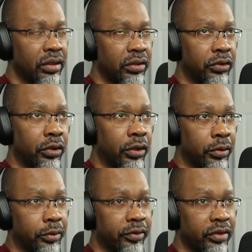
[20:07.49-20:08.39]
the longer
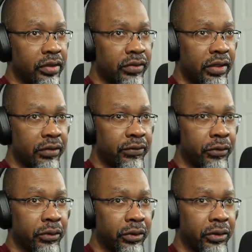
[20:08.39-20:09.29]
it's going to take
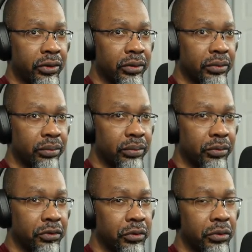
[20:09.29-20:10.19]
for
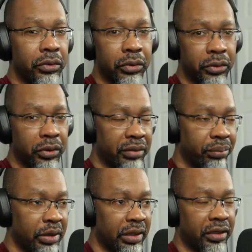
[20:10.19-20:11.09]
Google and
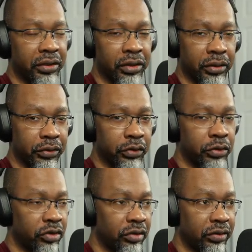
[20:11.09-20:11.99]
Bing and all the
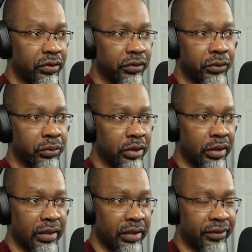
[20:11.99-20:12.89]
search engines to
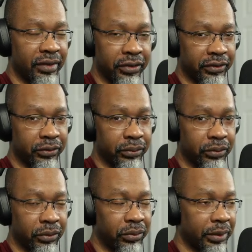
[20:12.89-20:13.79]
realize that the
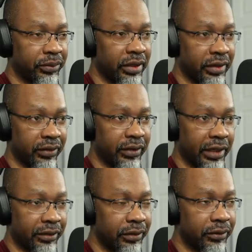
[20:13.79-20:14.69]
website is
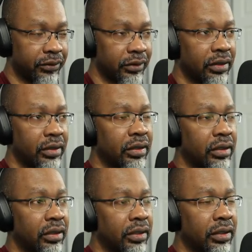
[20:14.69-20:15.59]
active.
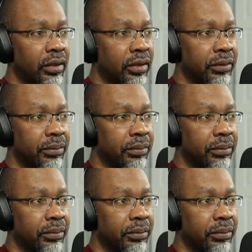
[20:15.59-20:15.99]
So